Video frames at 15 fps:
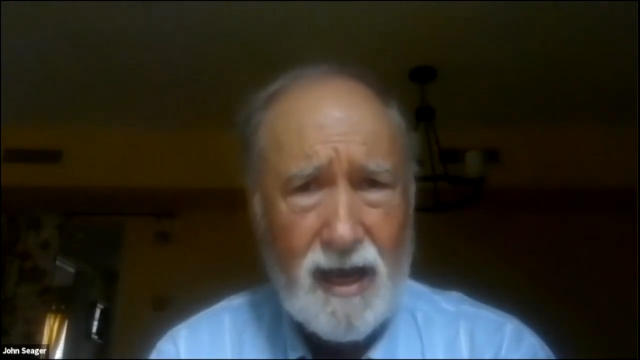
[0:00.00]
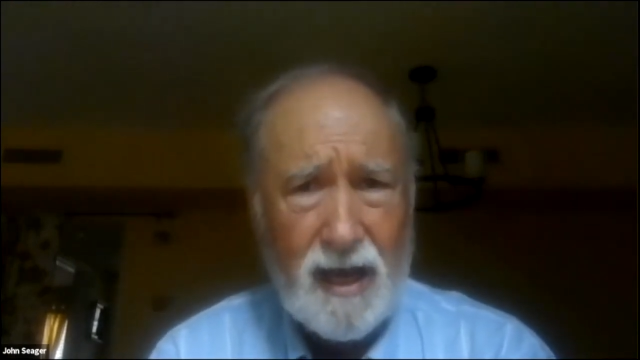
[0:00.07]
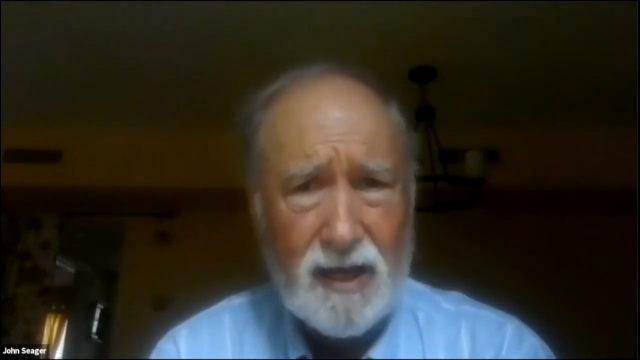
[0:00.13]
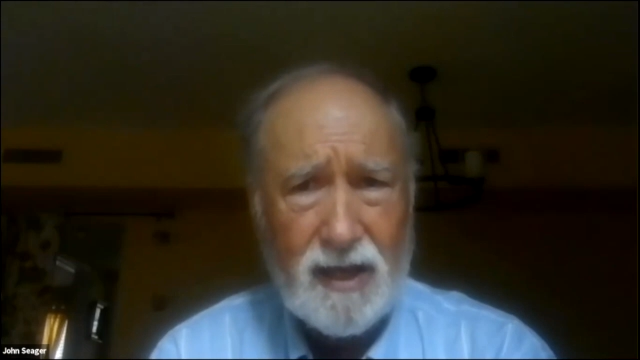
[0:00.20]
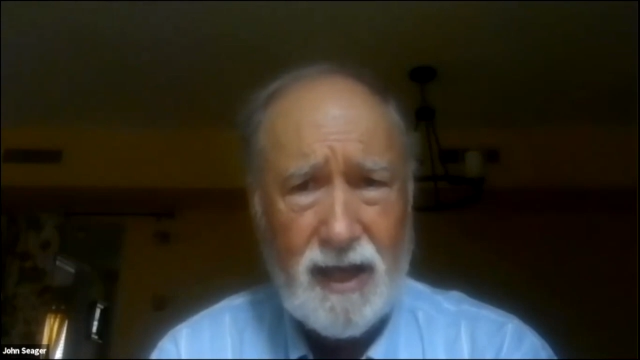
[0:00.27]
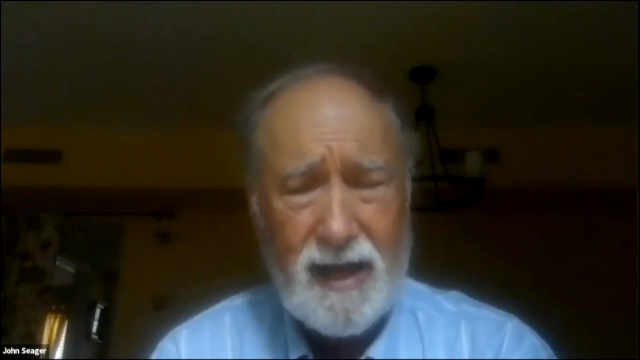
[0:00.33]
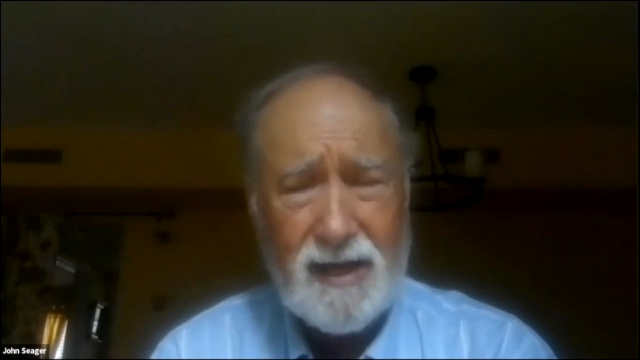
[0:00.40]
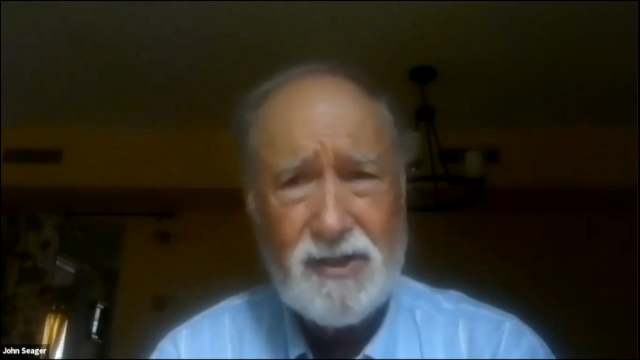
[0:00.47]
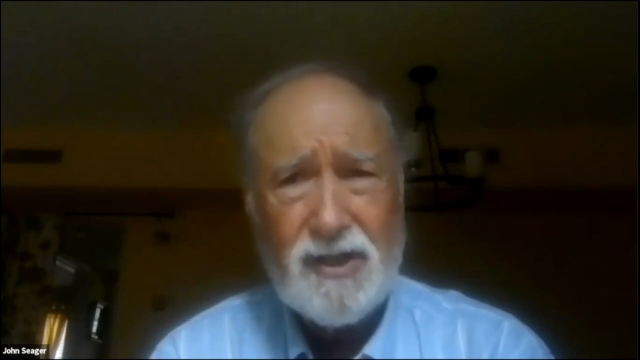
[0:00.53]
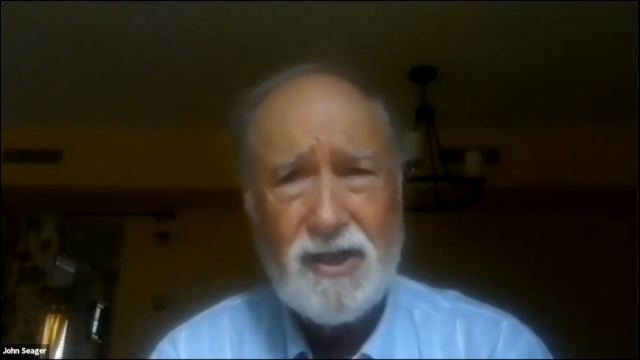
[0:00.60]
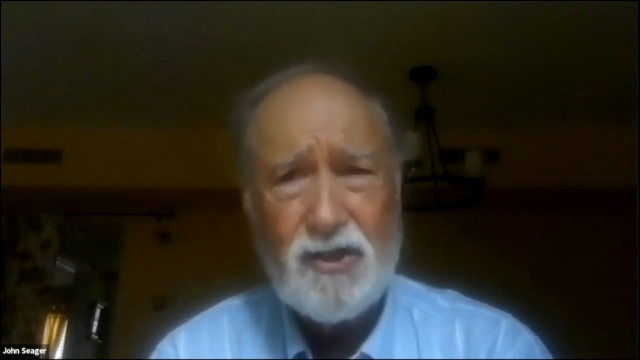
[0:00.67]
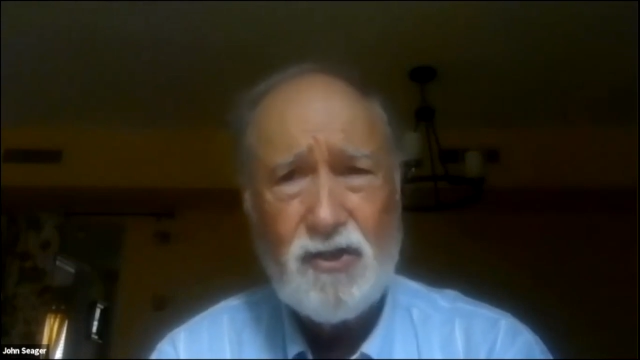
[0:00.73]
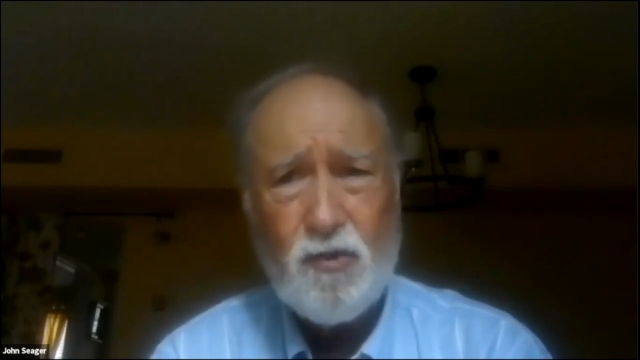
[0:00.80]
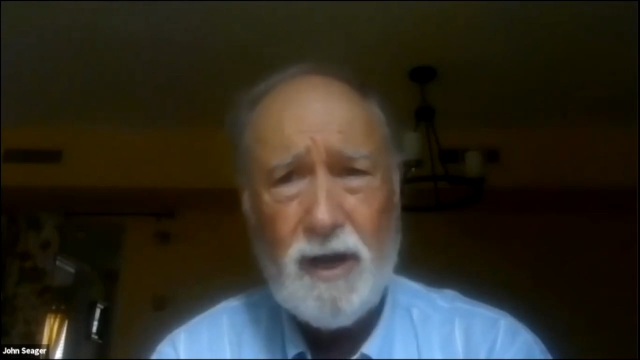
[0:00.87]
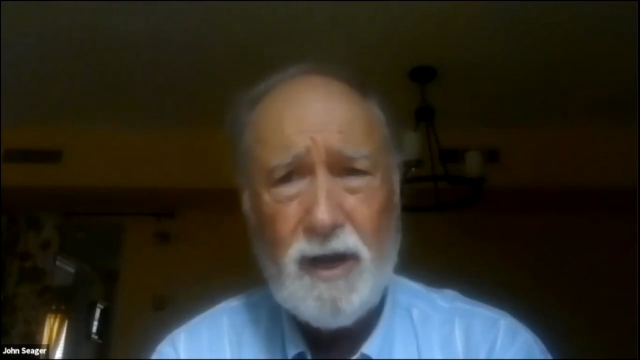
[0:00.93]
in less
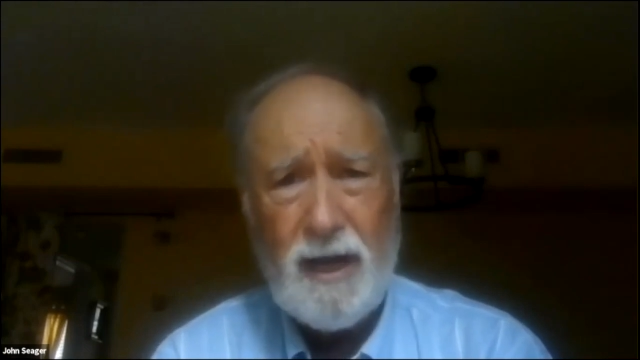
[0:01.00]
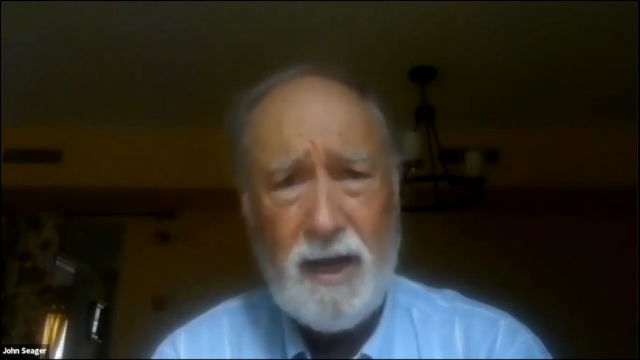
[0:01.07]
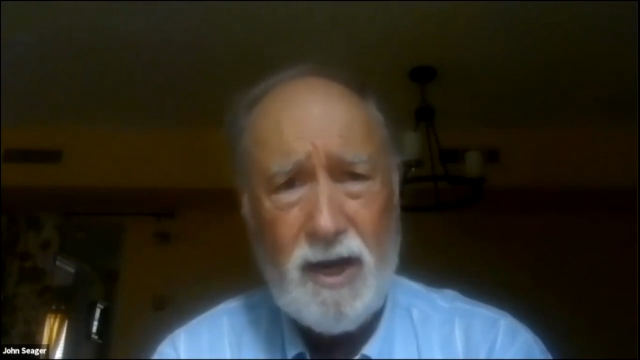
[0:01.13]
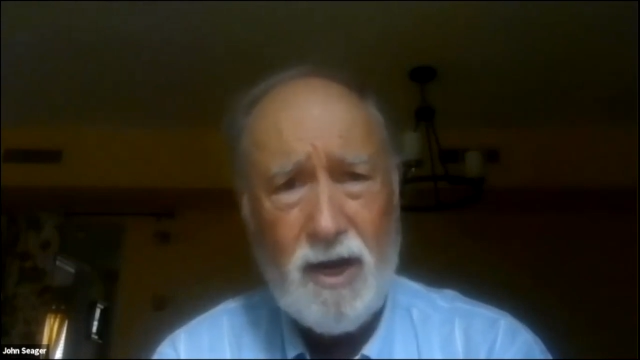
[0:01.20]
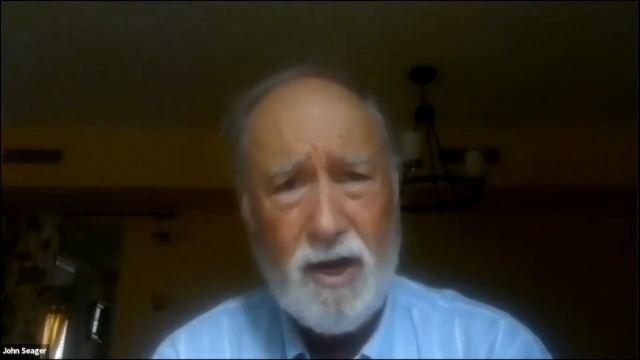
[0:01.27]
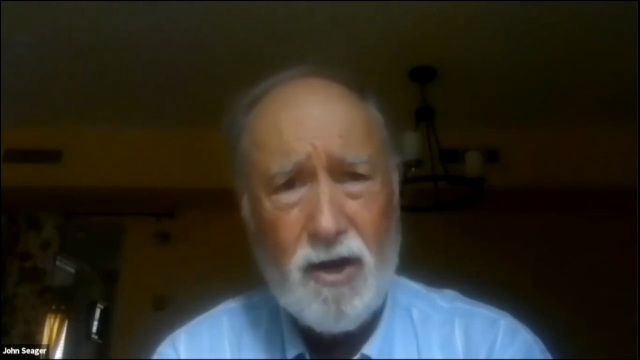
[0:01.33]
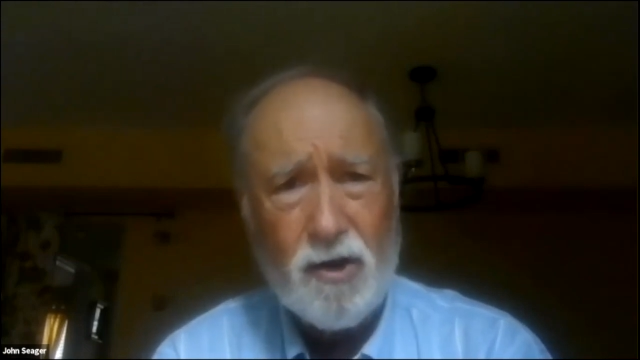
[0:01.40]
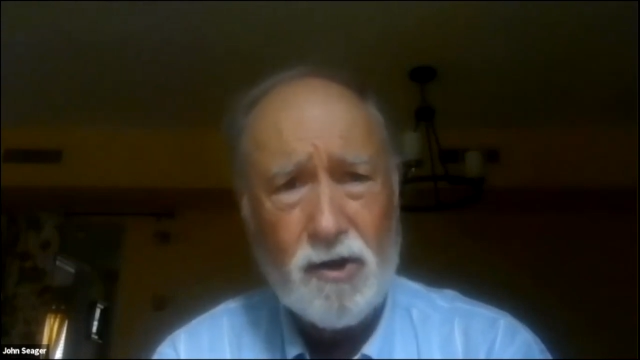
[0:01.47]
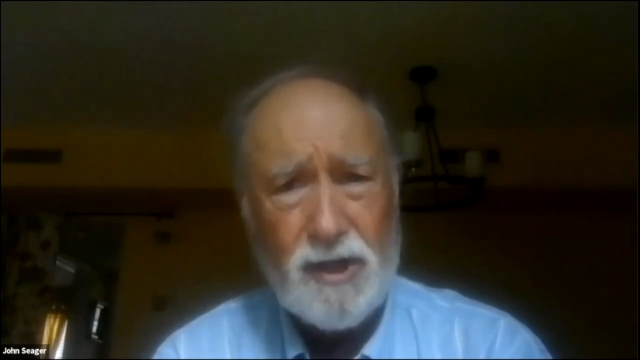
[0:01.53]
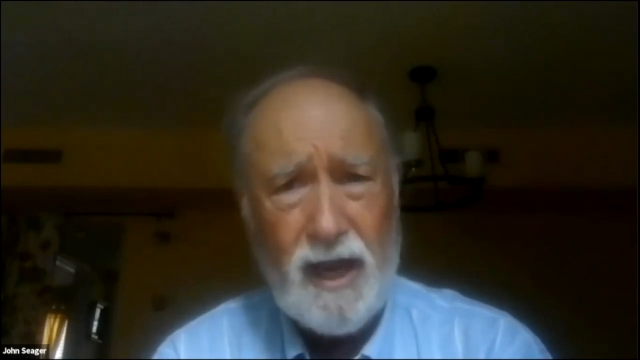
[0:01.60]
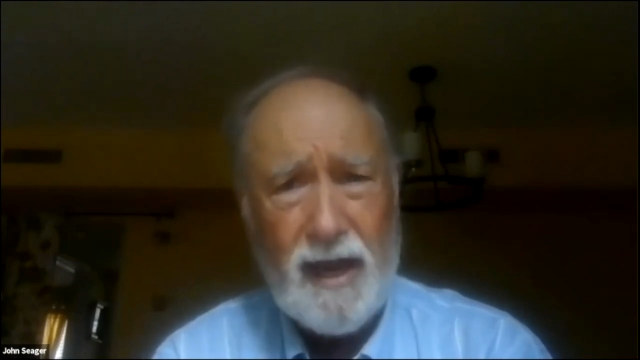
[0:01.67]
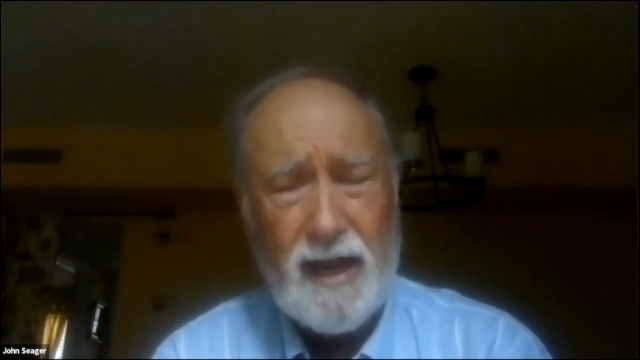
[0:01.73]
than 20 years.